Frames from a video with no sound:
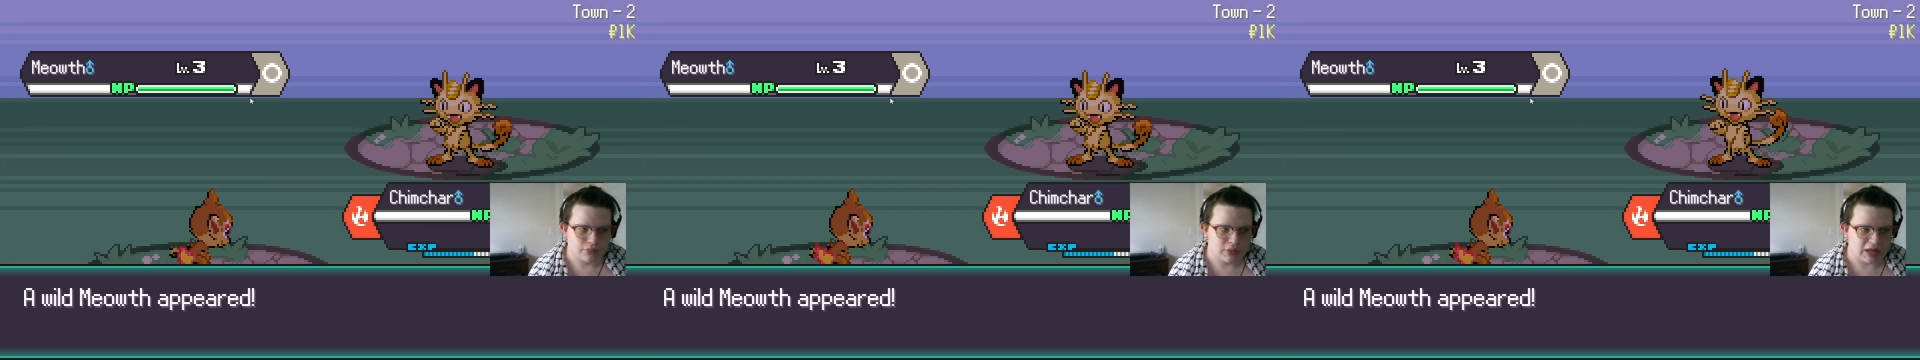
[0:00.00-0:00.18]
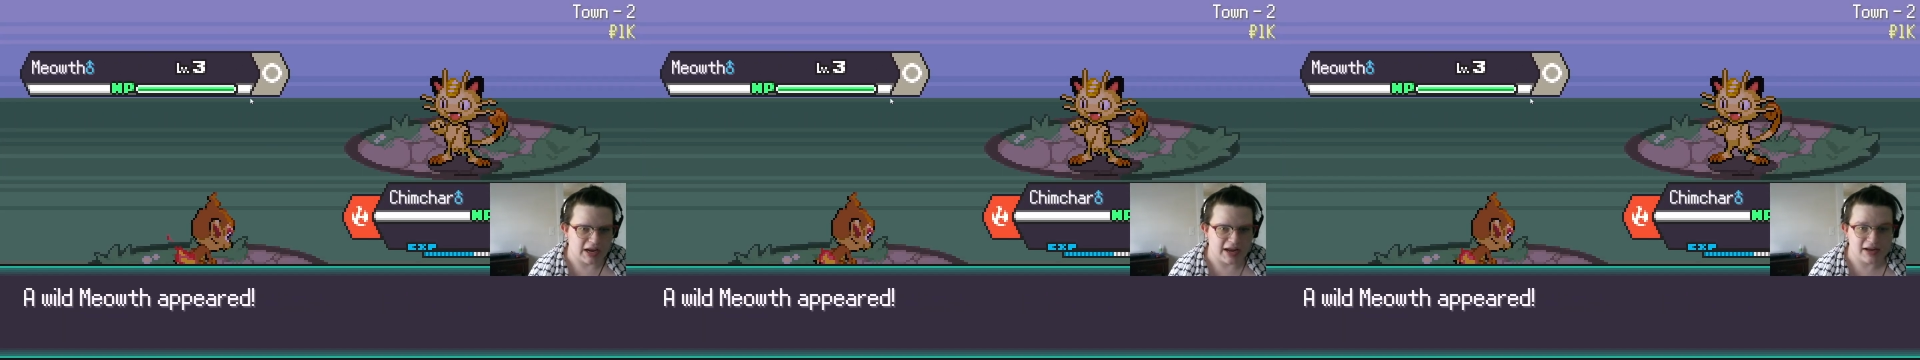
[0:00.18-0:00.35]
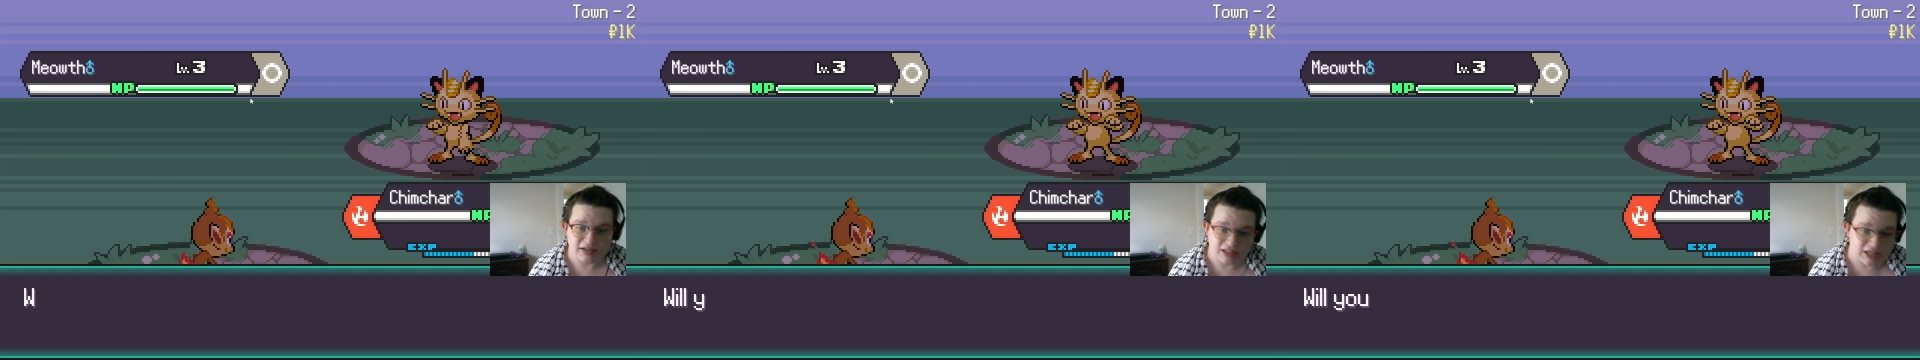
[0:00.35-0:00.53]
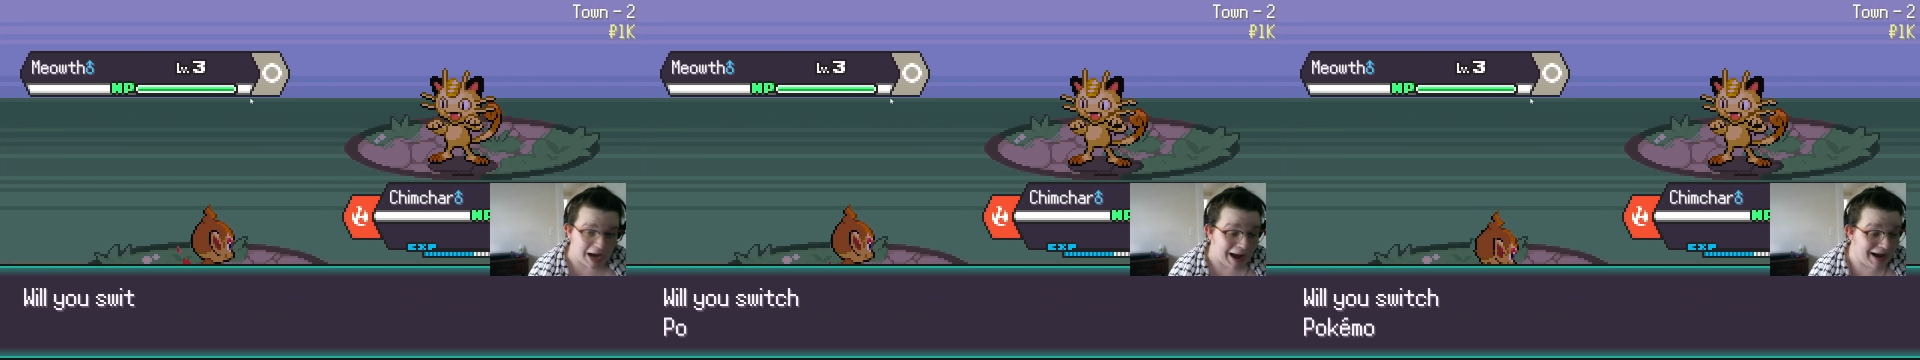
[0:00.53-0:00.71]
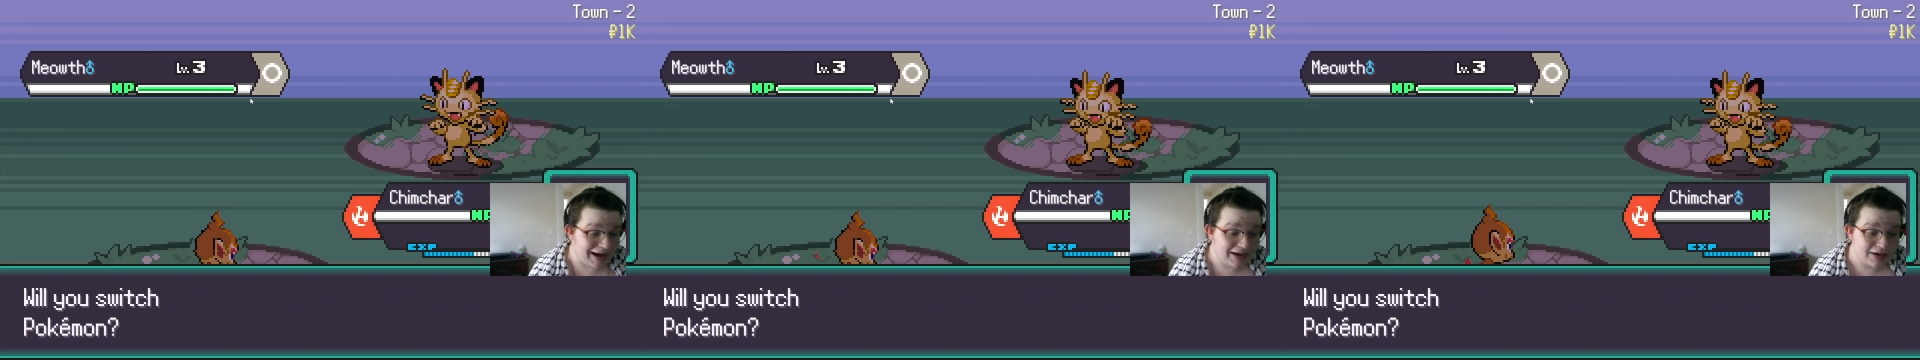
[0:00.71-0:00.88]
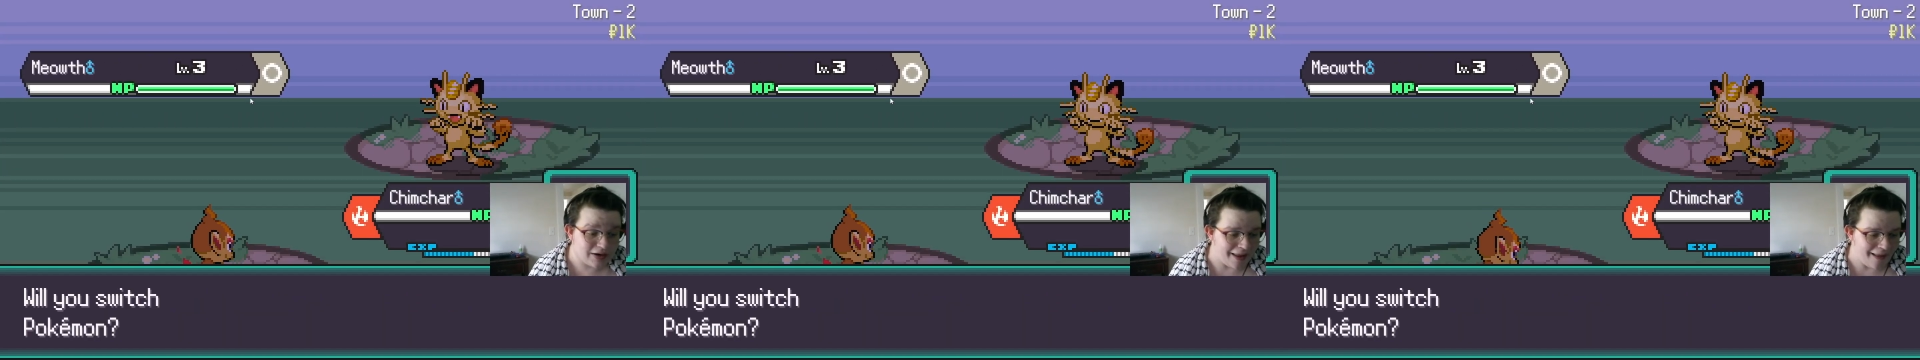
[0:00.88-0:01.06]
and
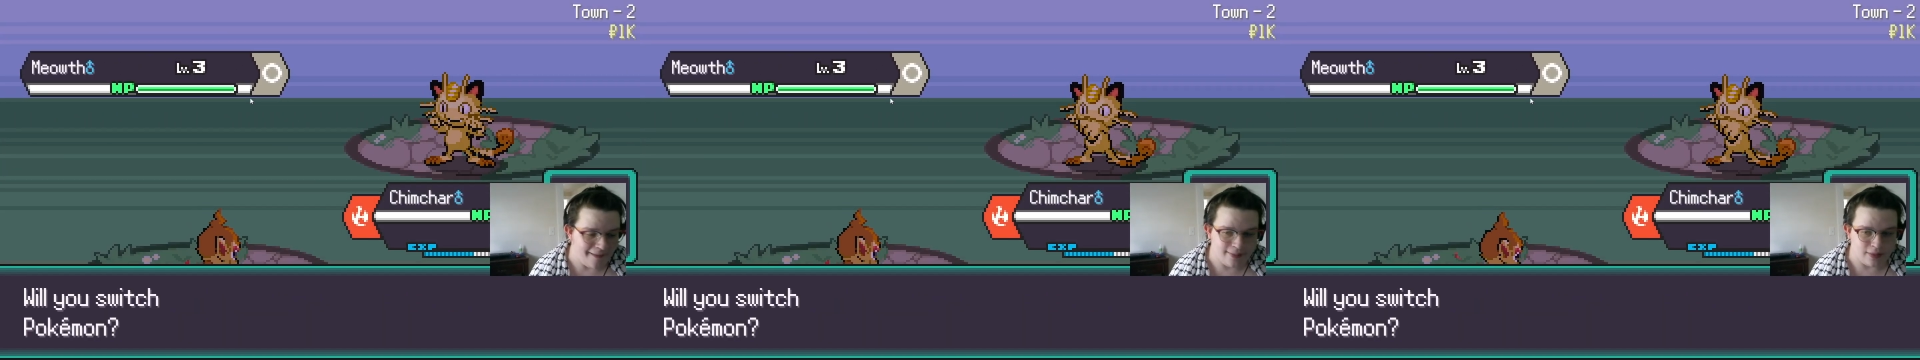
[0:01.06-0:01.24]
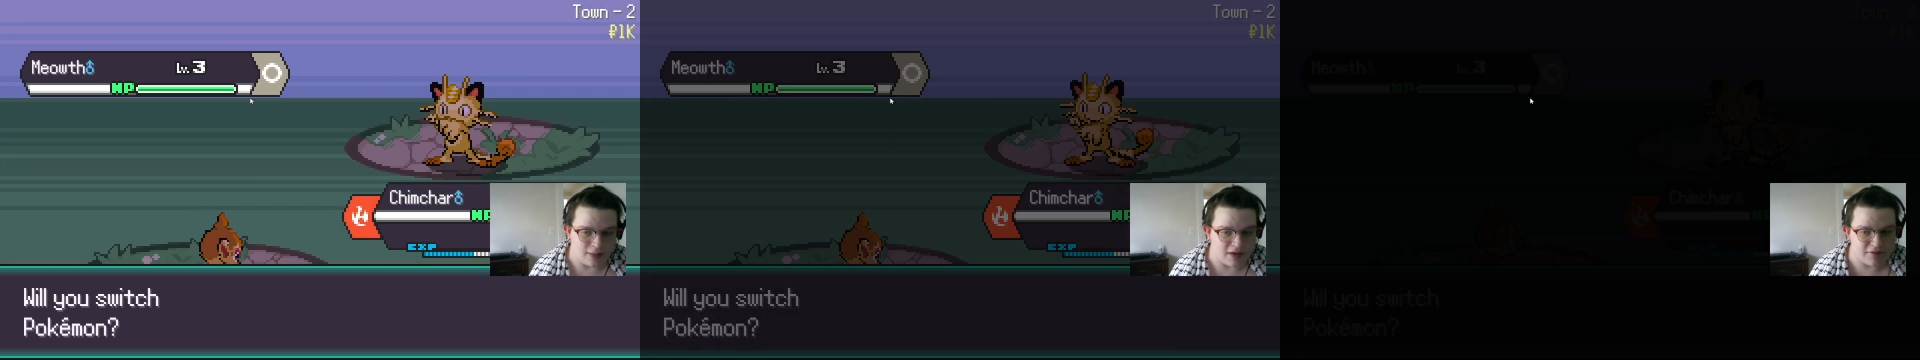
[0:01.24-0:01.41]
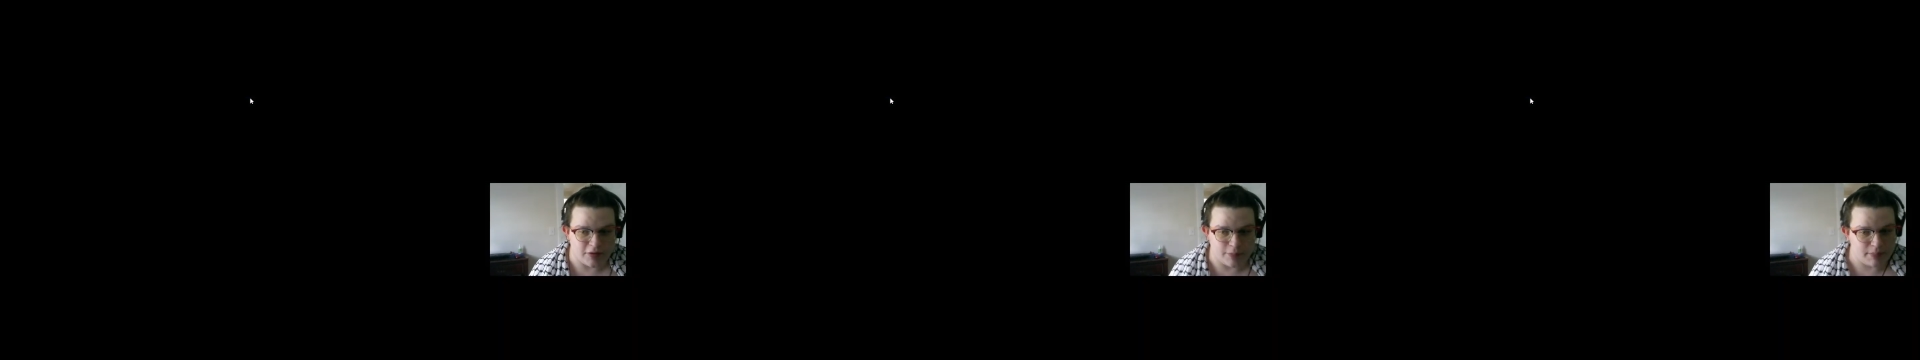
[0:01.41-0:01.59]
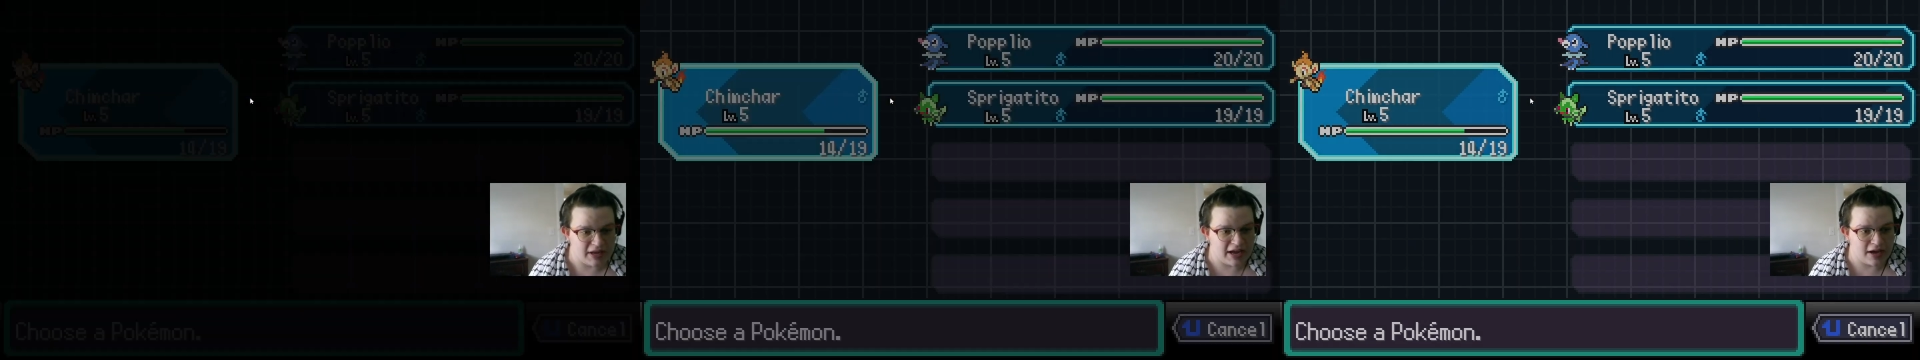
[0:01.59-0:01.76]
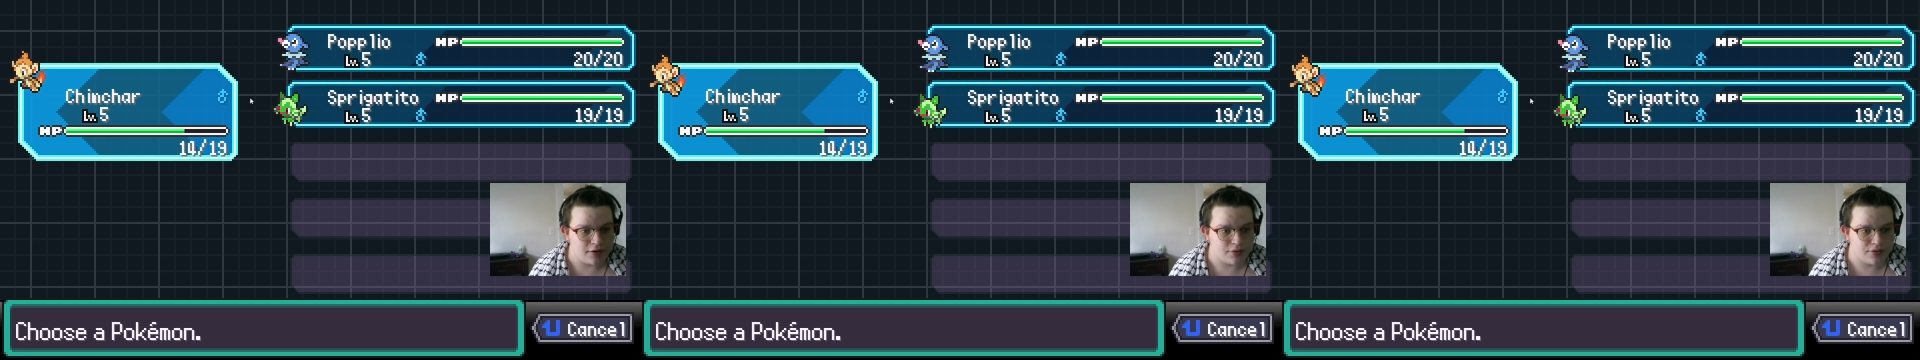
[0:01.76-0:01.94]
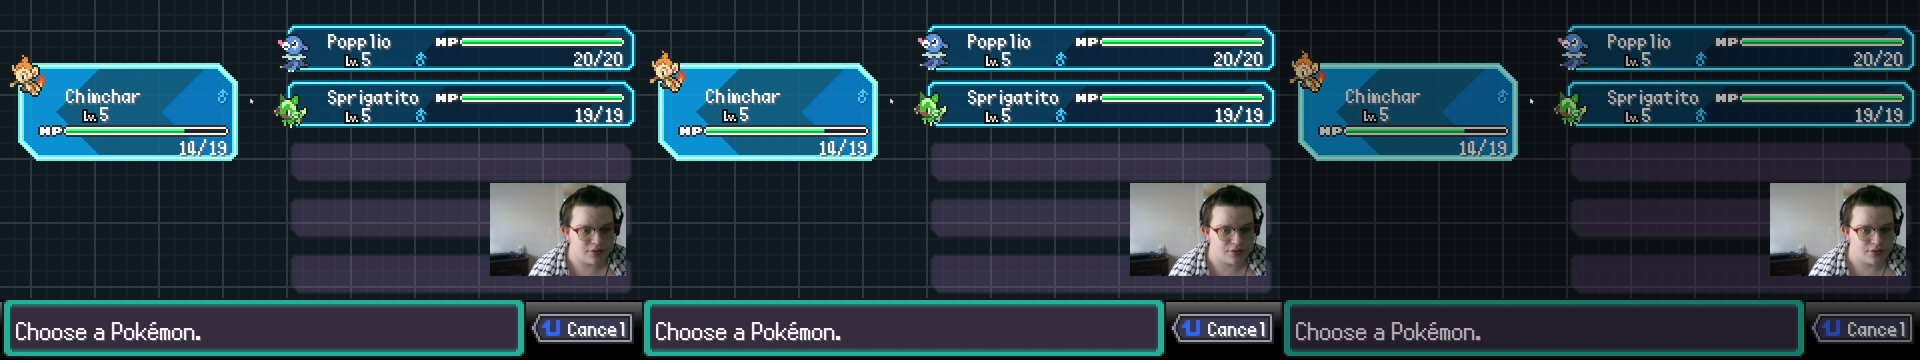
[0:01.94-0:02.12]
I love a
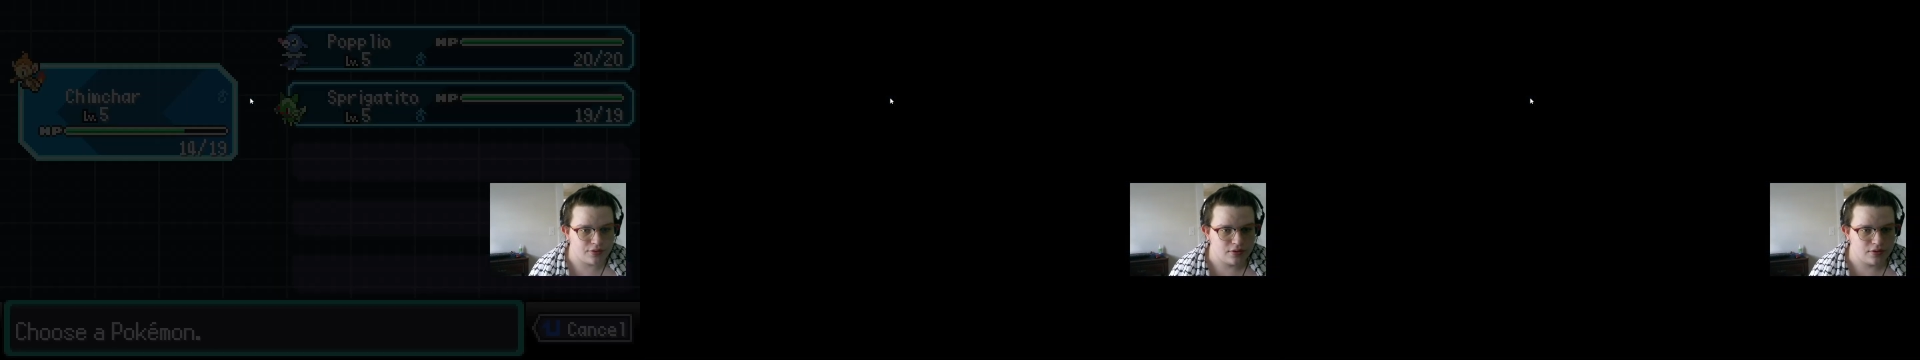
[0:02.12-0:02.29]
Meowth.